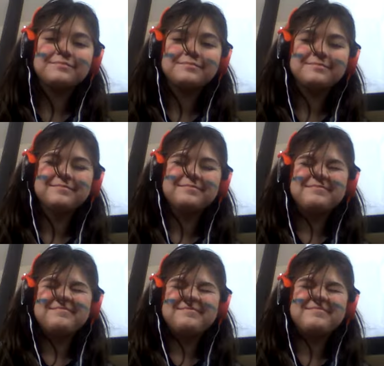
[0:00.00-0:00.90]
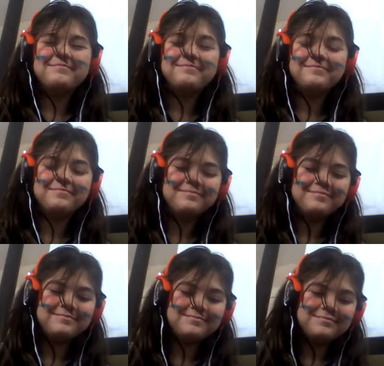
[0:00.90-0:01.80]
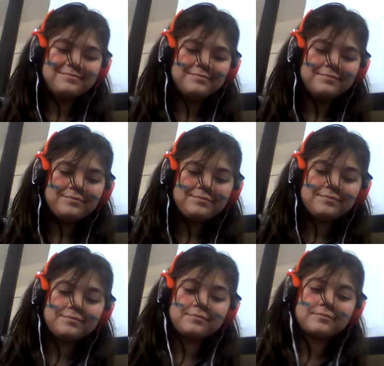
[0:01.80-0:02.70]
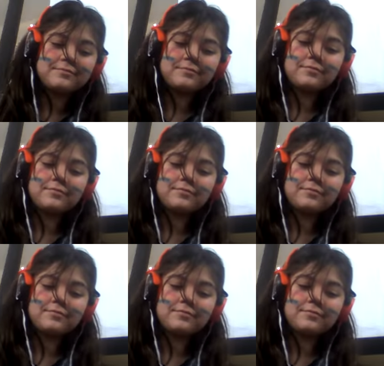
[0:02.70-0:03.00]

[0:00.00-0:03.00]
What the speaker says: Nothing is said.